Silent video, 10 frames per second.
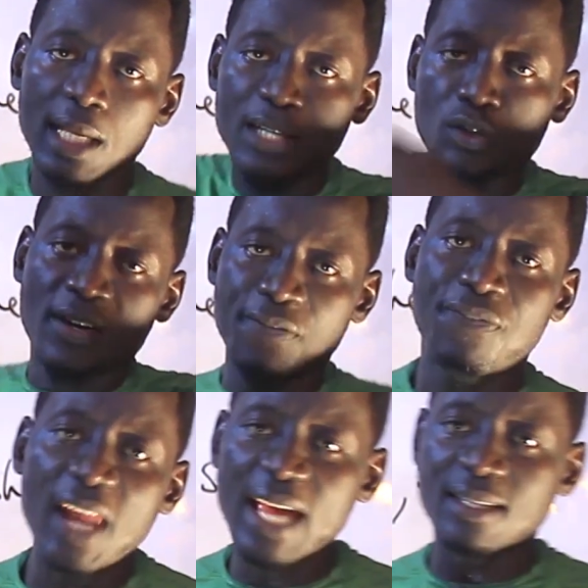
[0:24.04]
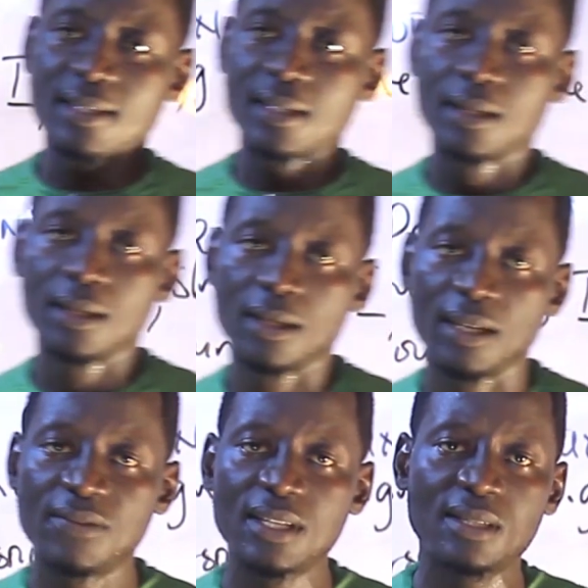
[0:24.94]
And to reflect,
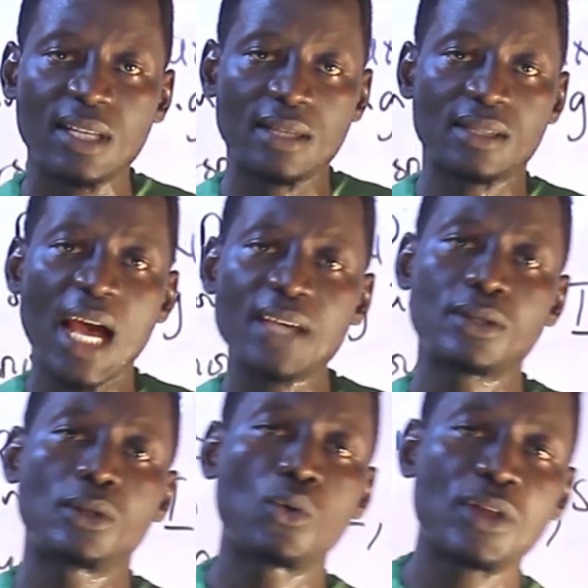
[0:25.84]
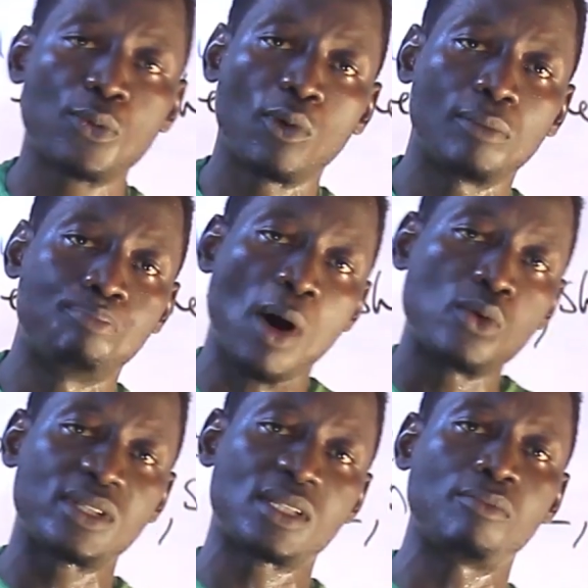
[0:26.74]
in this sense, has to do with what?
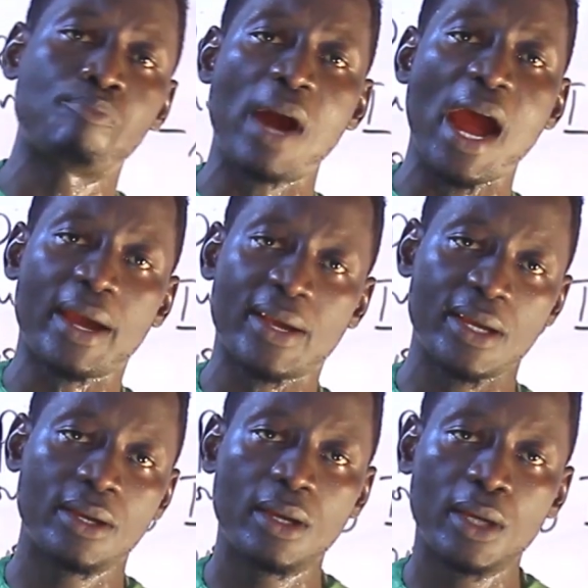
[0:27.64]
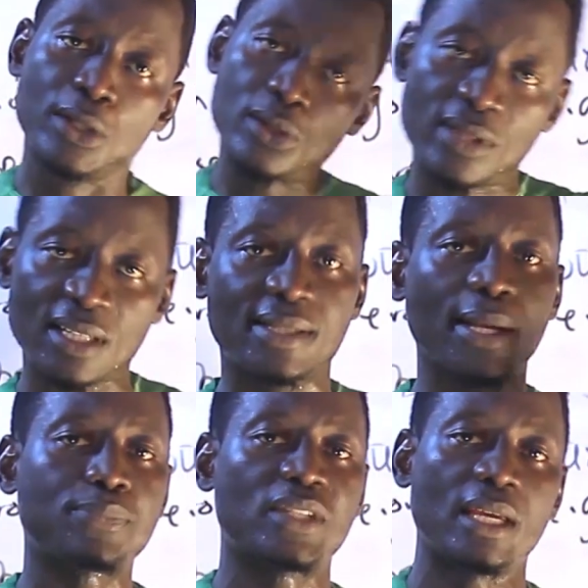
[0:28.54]
Bouncing back to the
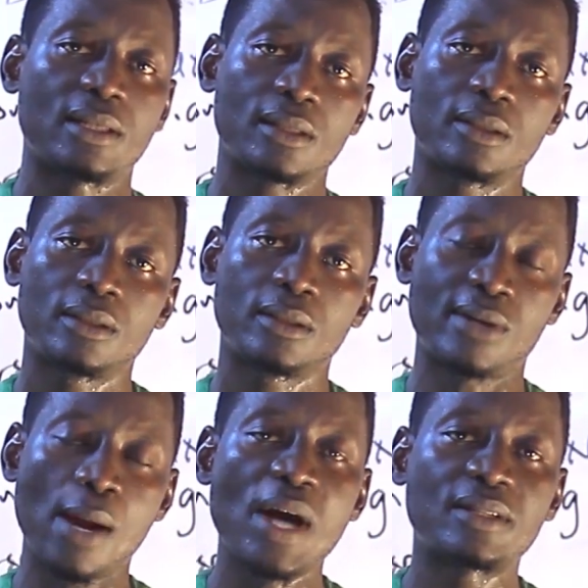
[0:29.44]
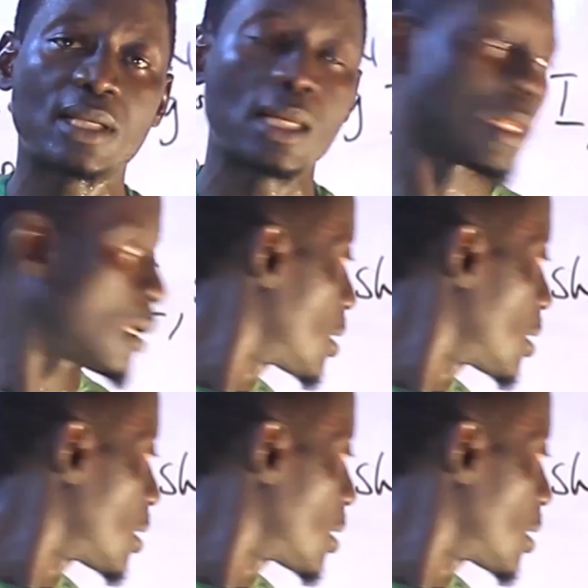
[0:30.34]
subject grammatically.